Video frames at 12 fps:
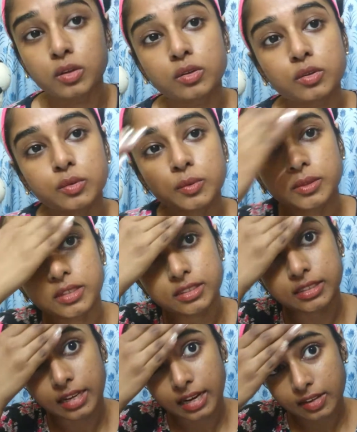So the
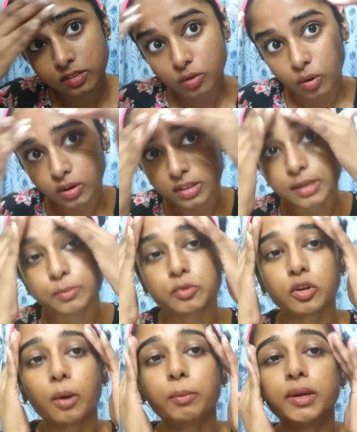gel has got
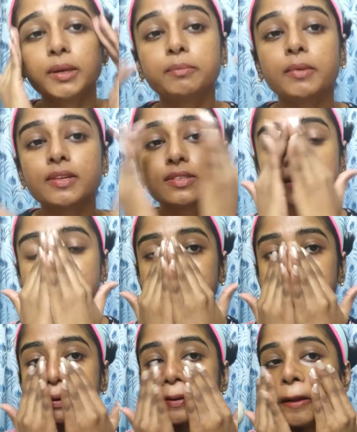absorbed in my
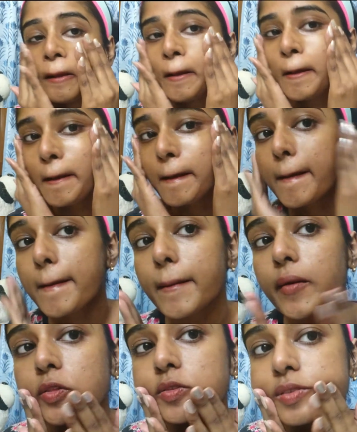skin.
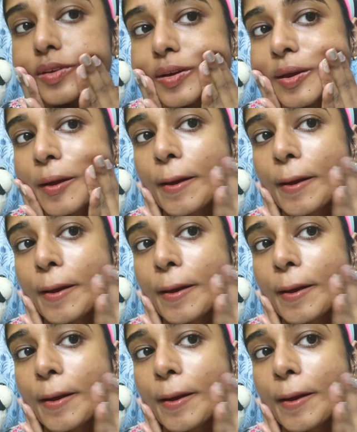You can see.